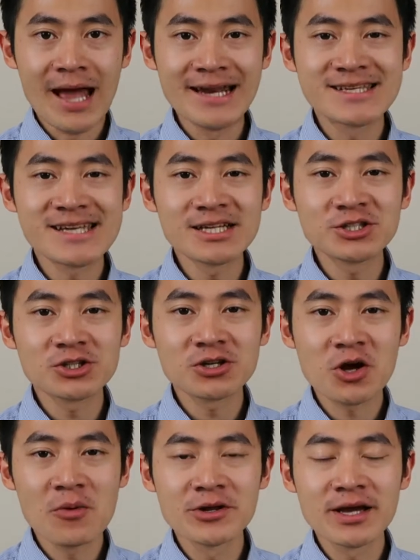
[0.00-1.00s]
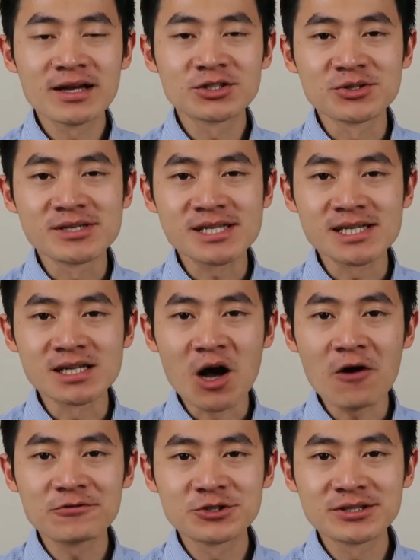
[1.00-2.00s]
An essential communication skill
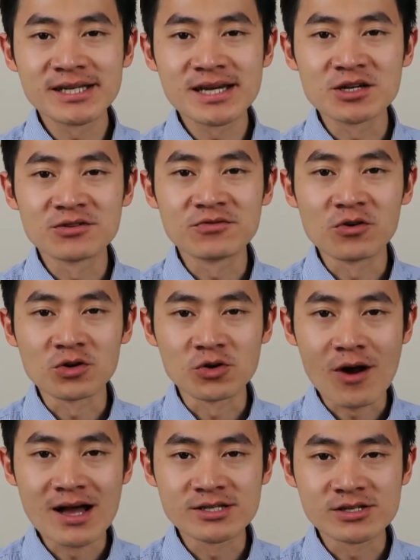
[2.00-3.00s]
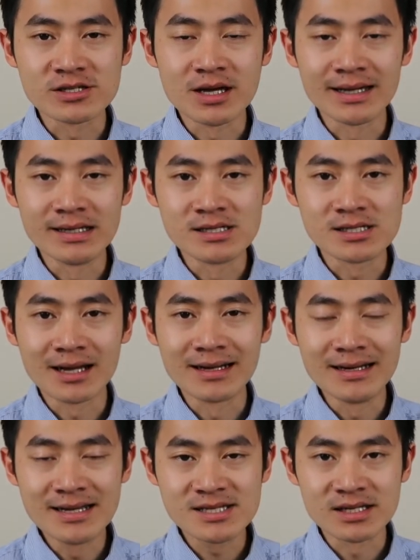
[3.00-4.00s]
often taken for granted is
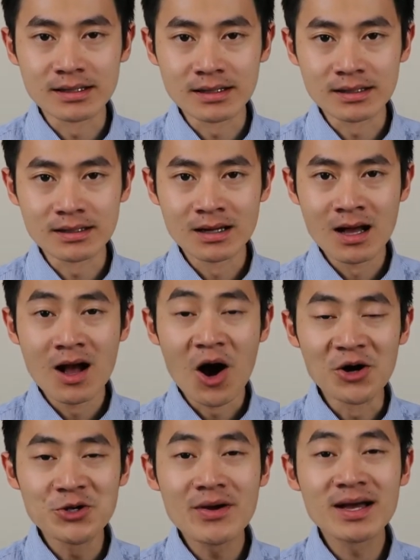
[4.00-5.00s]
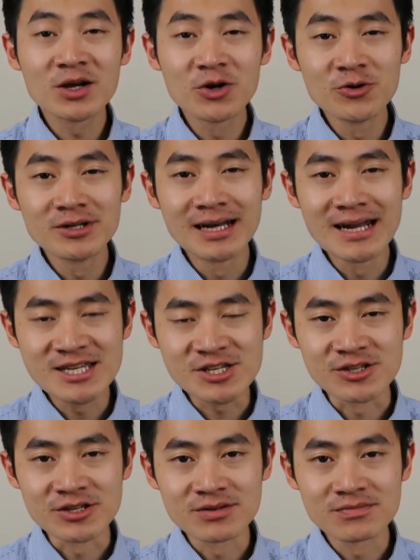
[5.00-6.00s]
listening. Are you a good
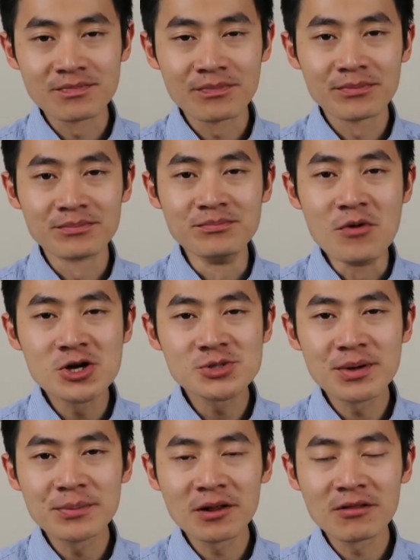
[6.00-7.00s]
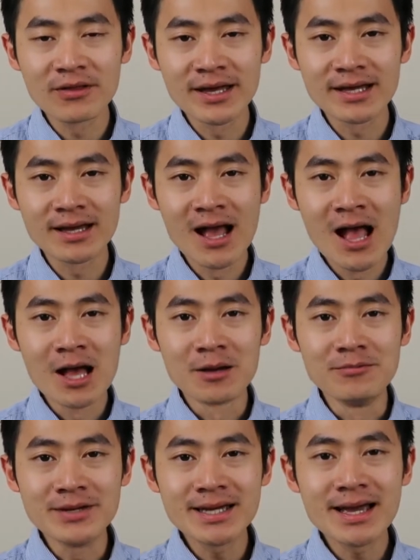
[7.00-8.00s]
listener? Most people think
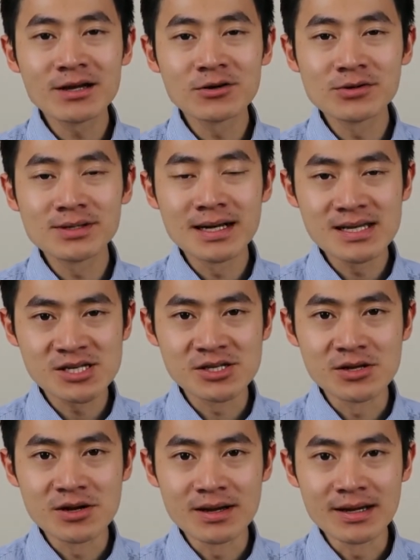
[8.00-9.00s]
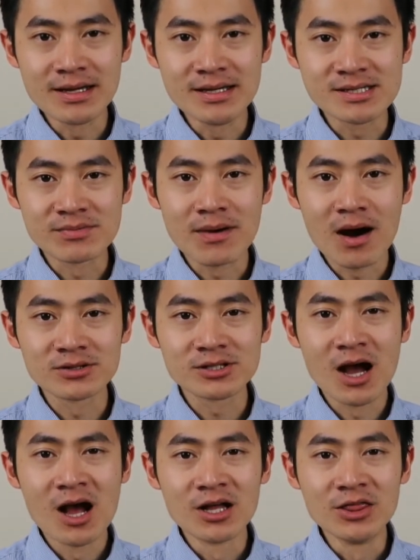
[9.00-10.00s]
being a good listener is about
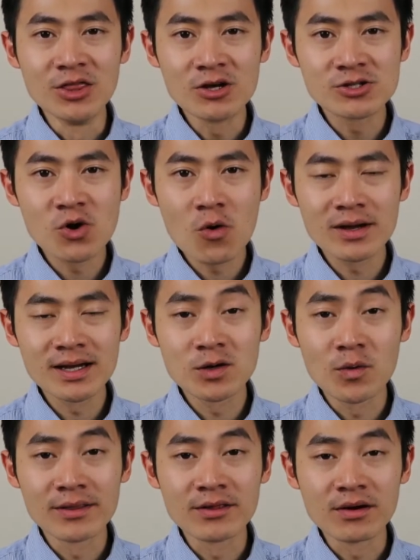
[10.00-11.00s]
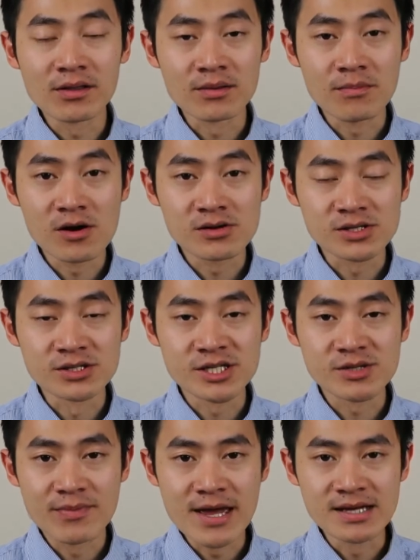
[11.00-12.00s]
not talking when the other person
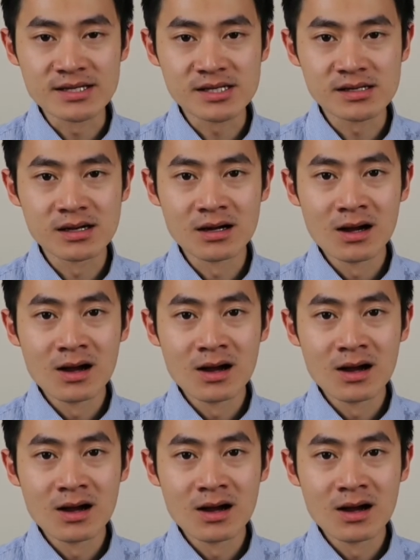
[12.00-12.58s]
speaks,